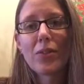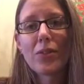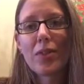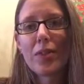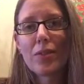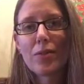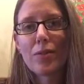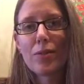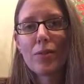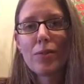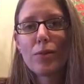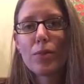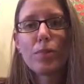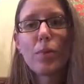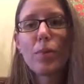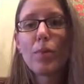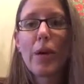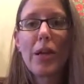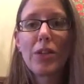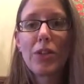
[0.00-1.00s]
that
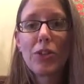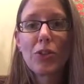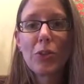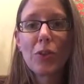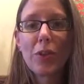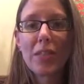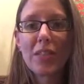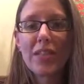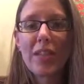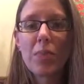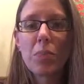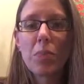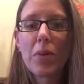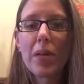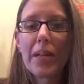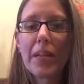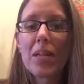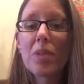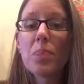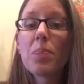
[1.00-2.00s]
I just want to save
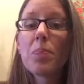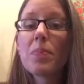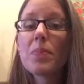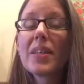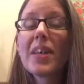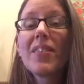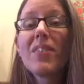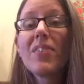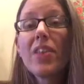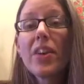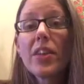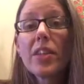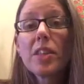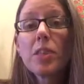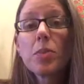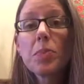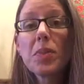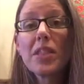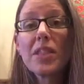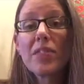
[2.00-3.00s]
money, get very
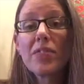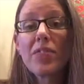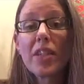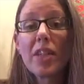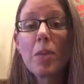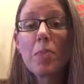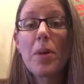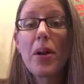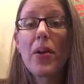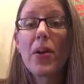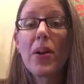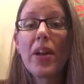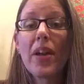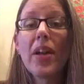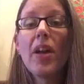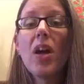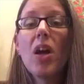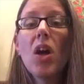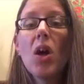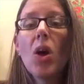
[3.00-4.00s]
specific about it.
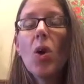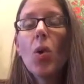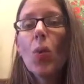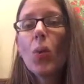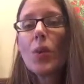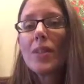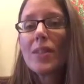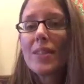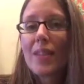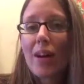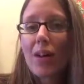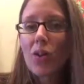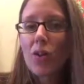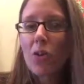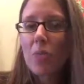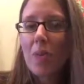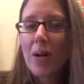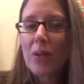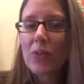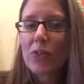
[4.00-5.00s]
What
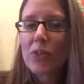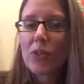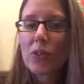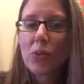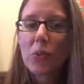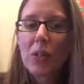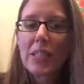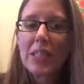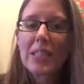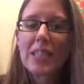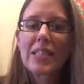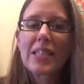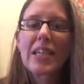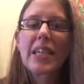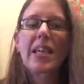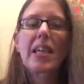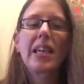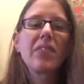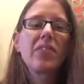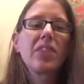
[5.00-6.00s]
dollar amount do you want to
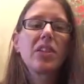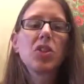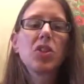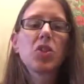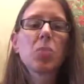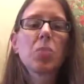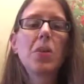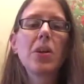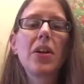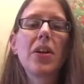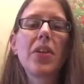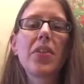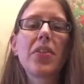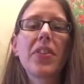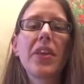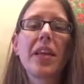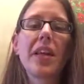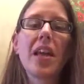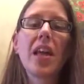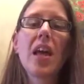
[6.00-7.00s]
save each month,
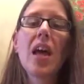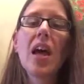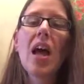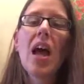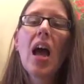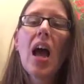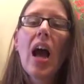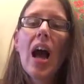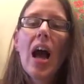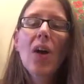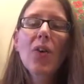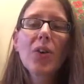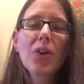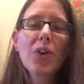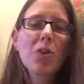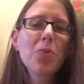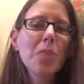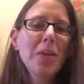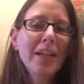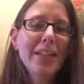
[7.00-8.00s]
and how
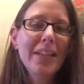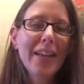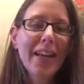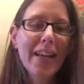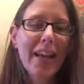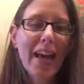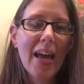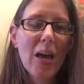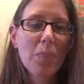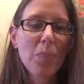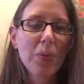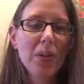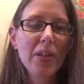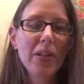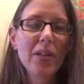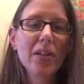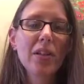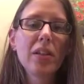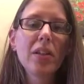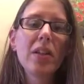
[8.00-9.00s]
can you make that
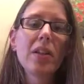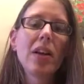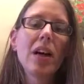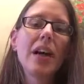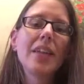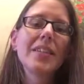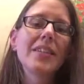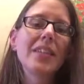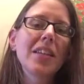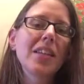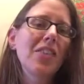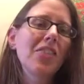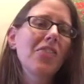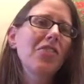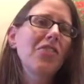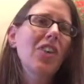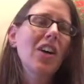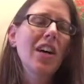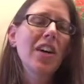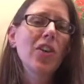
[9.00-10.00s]
happen?
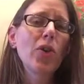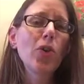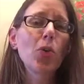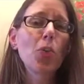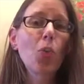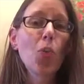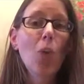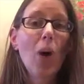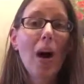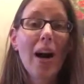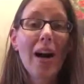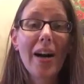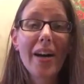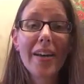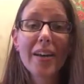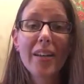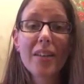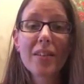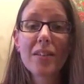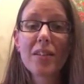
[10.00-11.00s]
Identify your
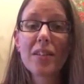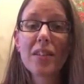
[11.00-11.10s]
why